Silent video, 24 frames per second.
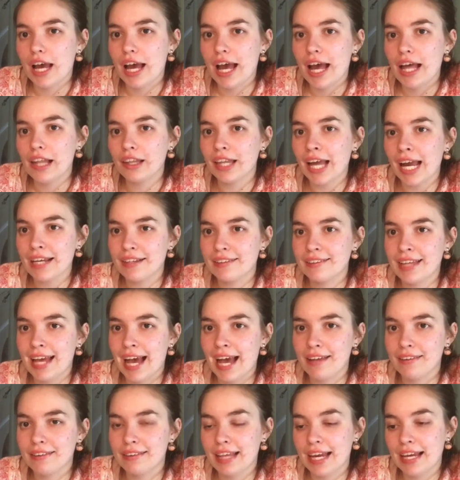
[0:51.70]
like
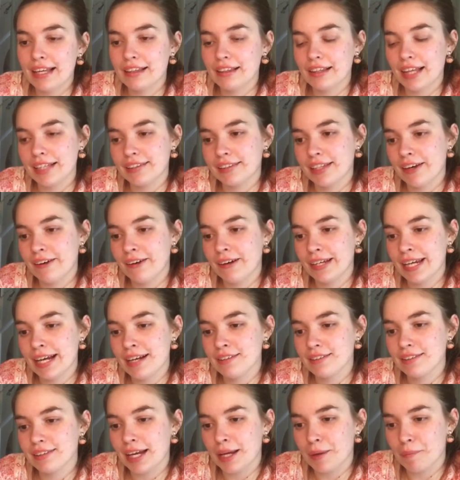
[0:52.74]
that. They're
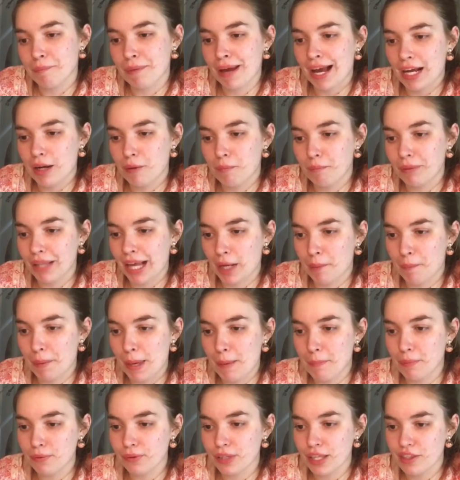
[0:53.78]
against like black
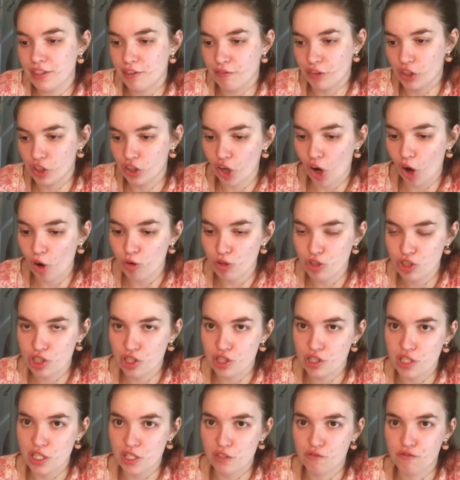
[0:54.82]
people and different
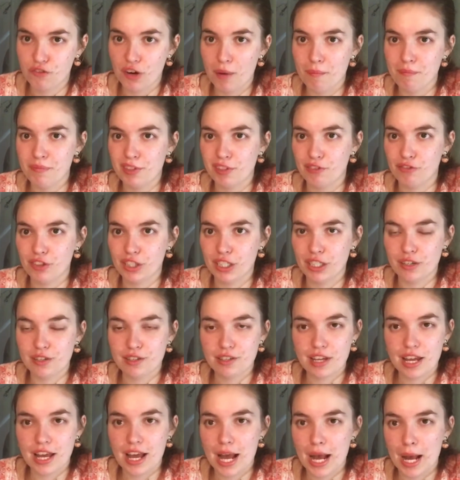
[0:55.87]
cultures from different
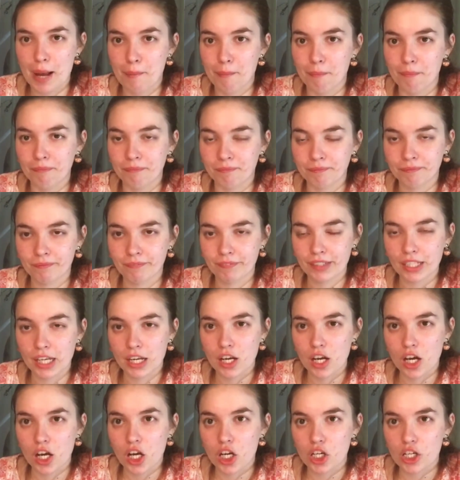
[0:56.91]

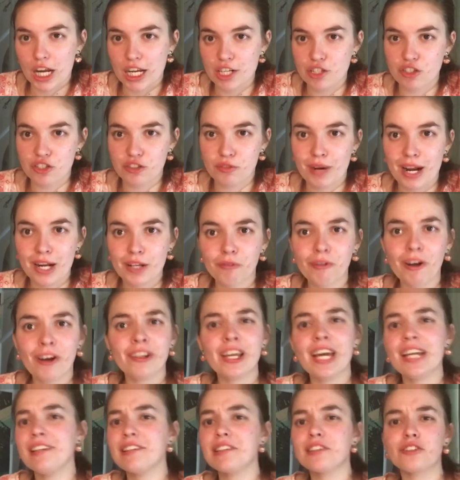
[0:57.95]
countries around the world.
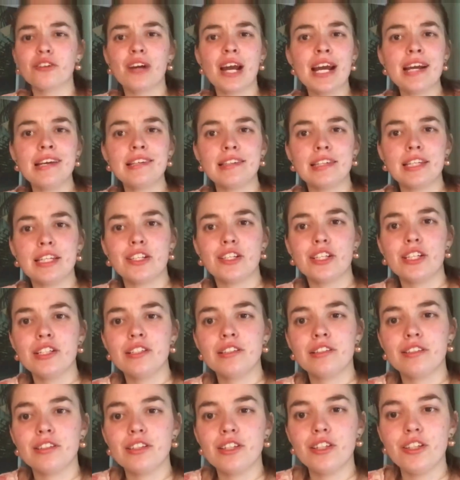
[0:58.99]
And it's crazy
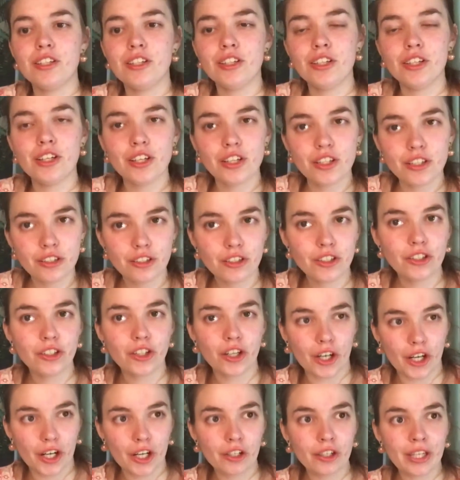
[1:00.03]
because, you
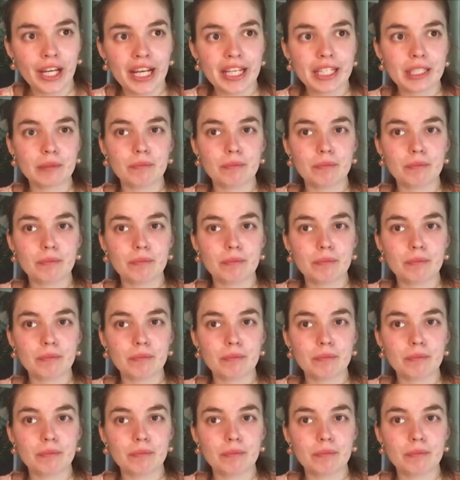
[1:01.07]
know, like,